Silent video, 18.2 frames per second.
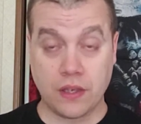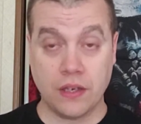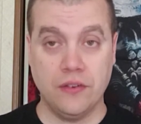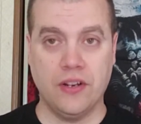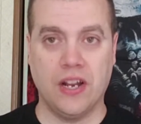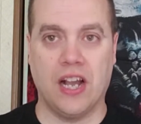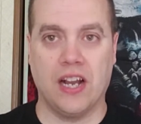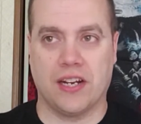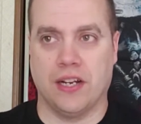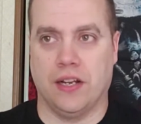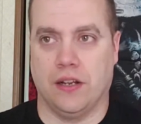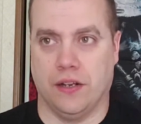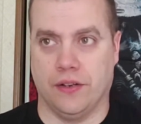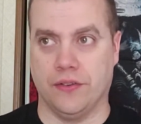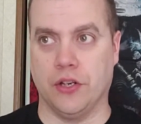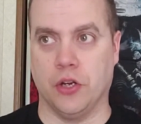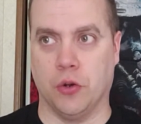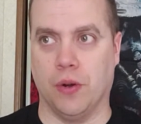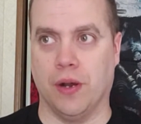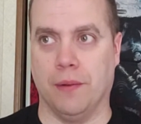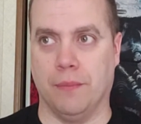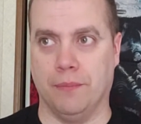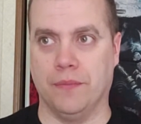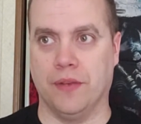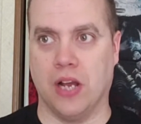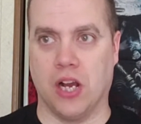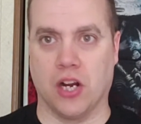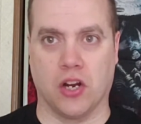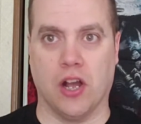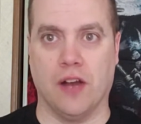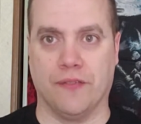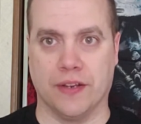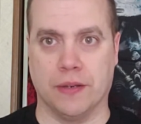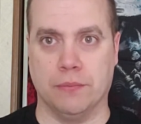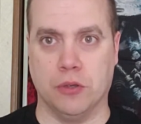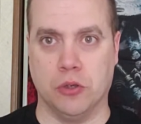knockoff
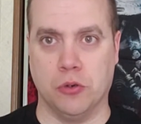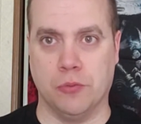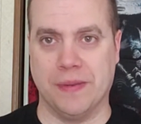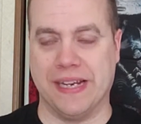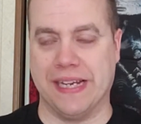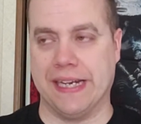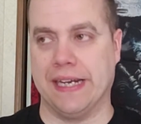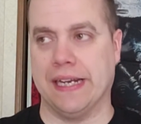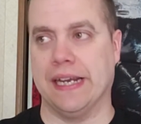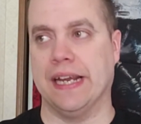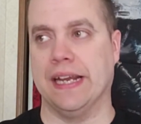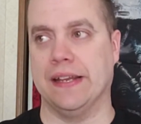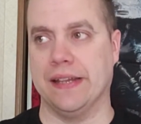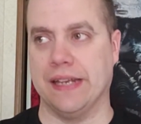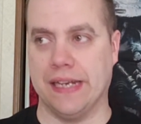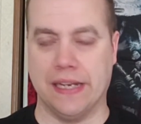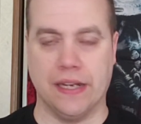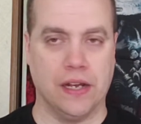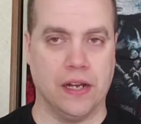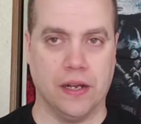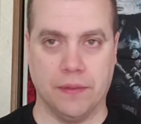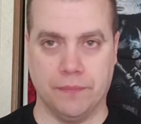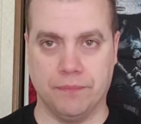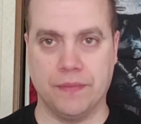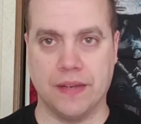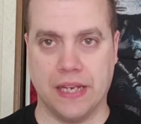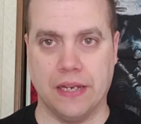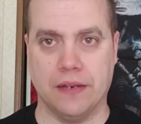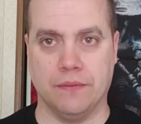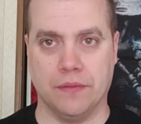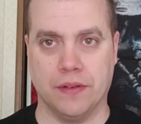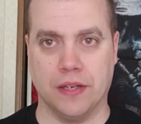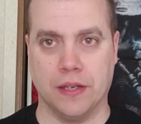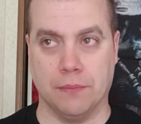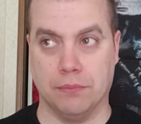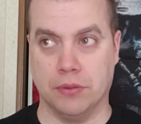of the Blue Meanie in
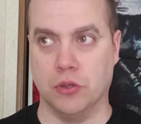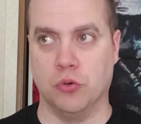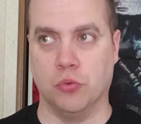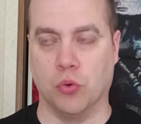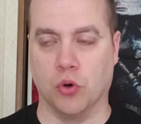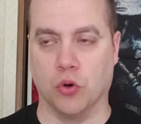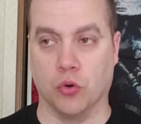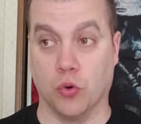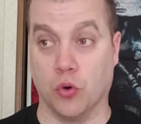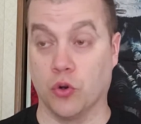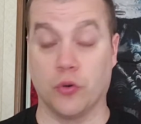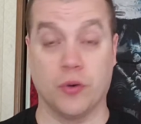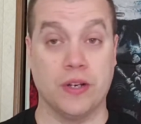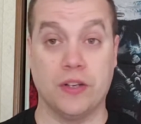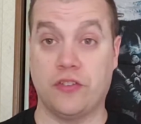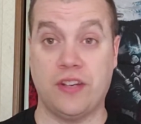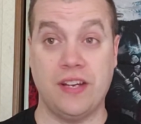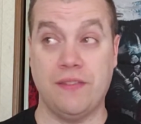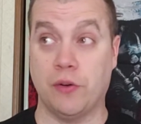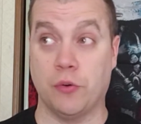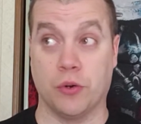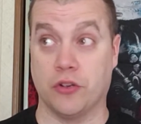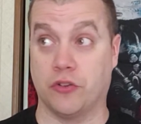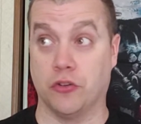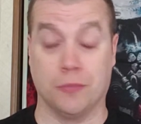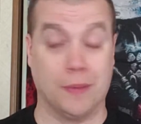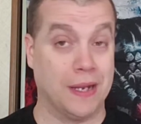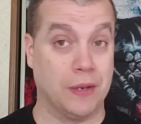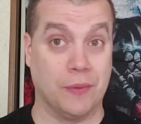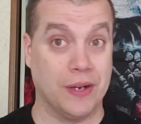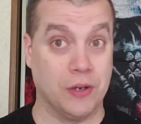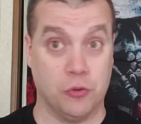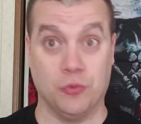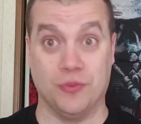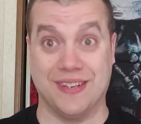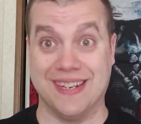the Blue World Order. And Stevie Richards, by the way,
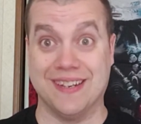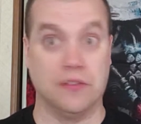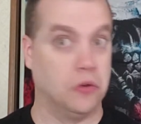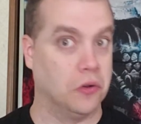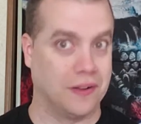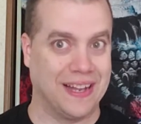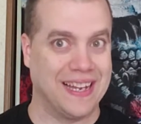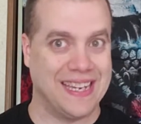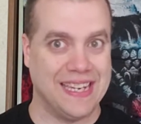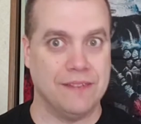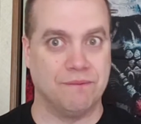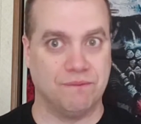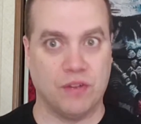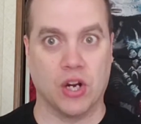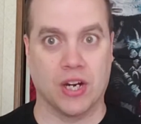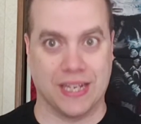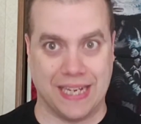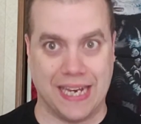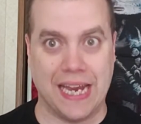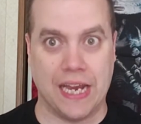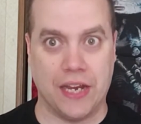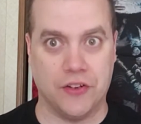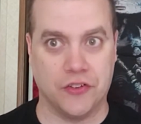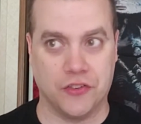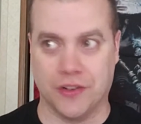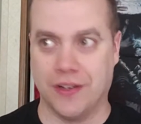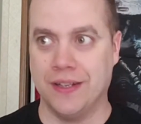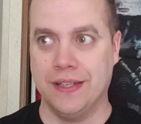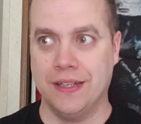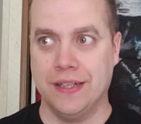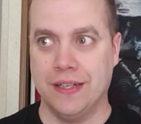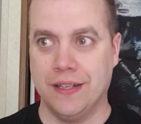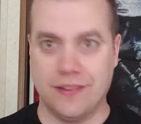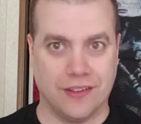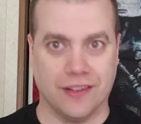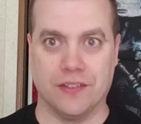who didn't look like he fucking aged
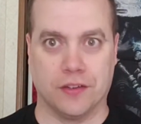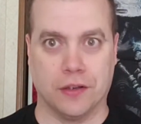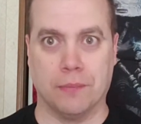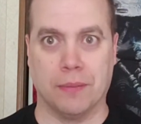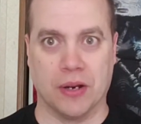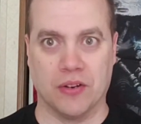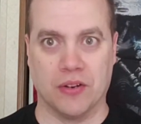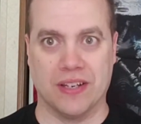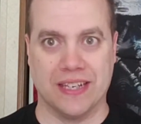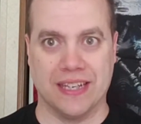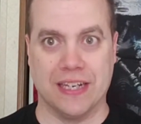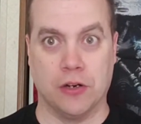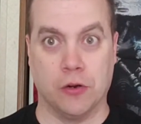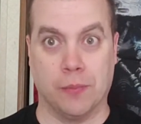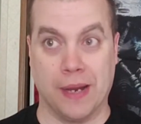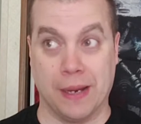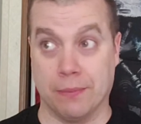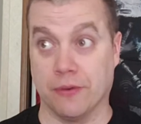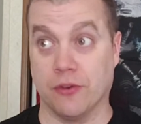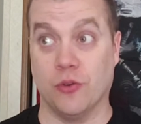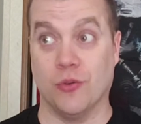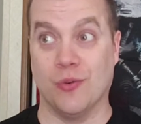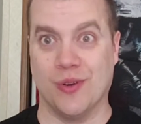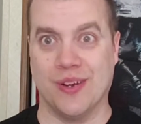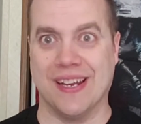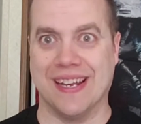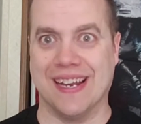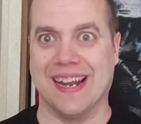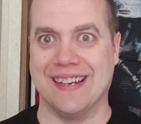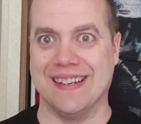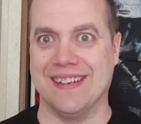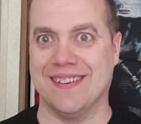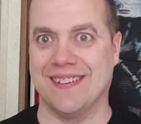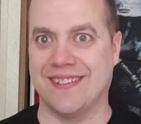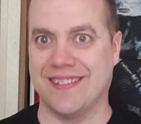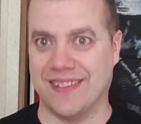since the barely legal pay-per-view in
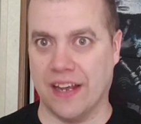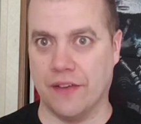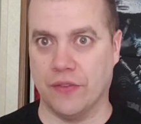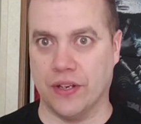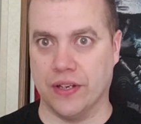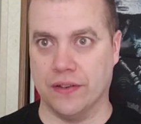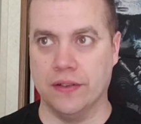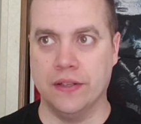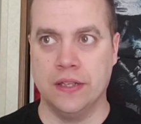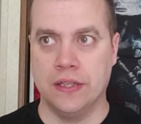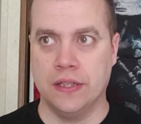97.